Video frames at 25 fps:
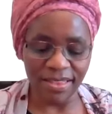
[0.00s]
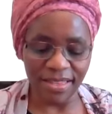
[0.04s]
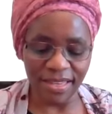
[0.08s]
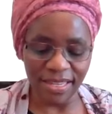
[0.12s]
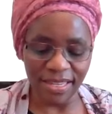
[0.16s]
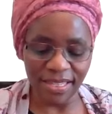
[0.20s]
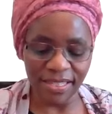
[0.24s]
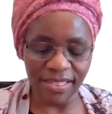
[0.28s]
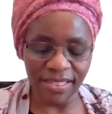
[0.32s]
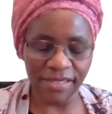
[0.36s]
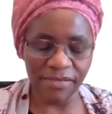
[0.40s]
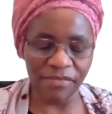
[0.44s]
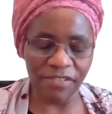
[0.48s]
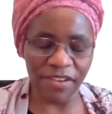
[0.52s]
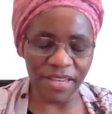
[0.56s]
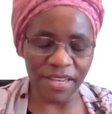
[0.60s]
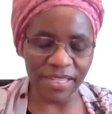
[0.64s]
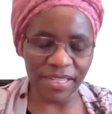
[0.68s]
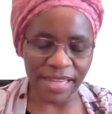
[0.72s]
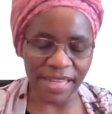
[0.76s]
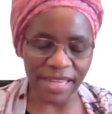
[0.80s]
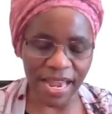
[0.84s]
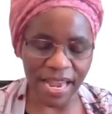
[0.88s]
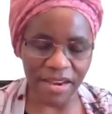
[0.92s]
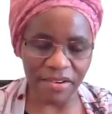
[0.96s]
This
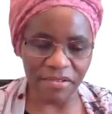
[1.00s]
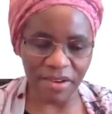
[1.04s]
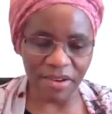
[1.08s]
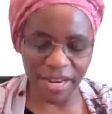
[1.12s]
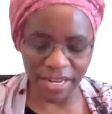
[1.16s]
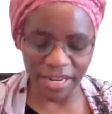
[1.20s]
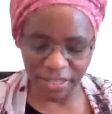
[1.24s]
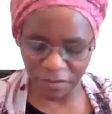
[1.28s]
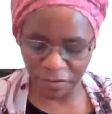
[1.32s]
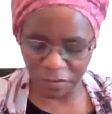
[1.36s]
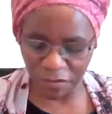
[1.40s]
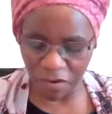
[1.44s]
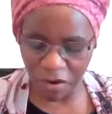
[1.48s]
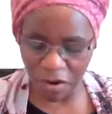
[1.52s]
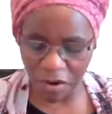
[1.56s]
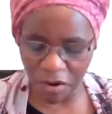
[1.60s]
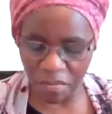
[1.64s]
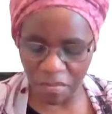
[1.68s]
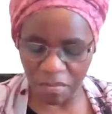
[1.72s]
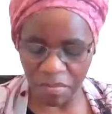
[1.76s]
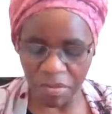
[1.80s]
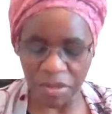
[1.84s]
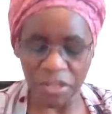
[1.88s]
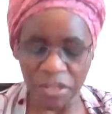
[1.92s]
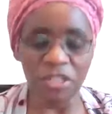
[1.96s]
verse I read
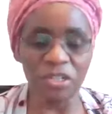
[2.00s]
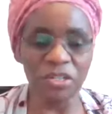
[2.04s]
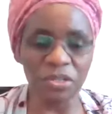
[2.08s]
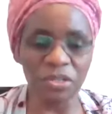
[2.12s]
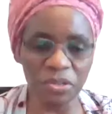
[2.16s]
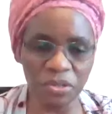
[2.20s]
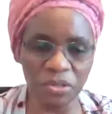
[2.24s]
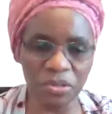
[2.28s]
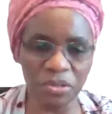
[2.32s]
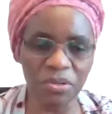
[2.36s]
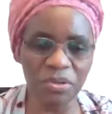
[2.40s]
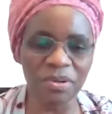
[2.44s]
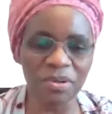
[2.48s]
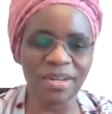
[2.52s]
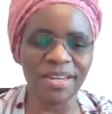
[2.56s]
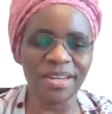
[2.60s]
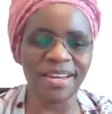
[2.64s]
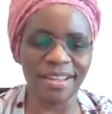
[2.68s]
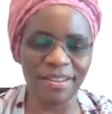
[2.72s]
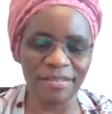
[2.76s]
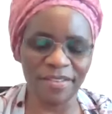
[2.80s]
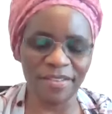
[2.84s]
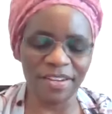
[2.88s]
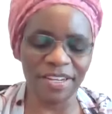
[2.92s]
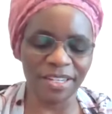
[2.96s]
from New
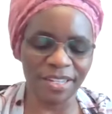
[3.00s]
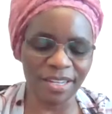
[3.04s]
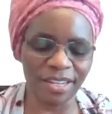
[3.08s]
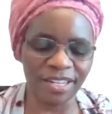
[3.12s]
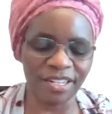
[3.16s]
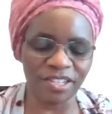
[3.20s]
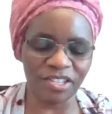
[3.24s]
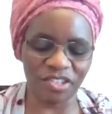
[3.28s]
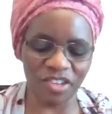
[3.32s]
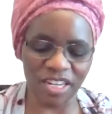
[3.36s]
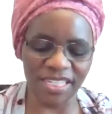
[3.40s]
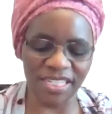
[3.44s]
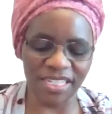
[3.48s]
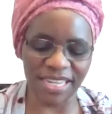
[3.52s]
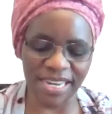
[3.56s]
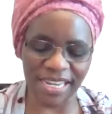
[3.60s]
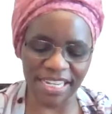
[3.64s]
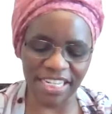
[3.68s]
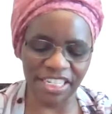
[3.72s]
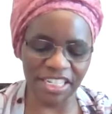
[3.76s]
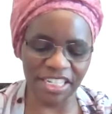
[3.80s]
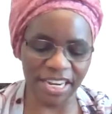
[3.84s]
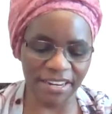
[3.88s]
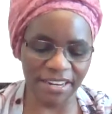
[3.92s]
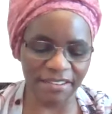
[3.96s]
Living
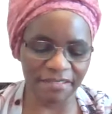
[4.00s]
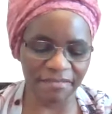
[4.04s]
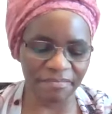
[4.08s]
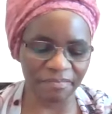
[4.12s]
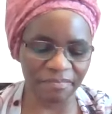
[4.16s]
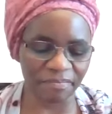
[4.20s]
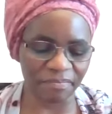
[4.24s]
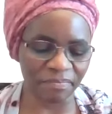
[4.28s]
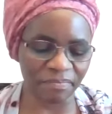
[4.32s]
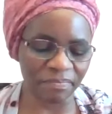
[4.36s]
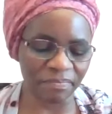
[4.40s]
Translation.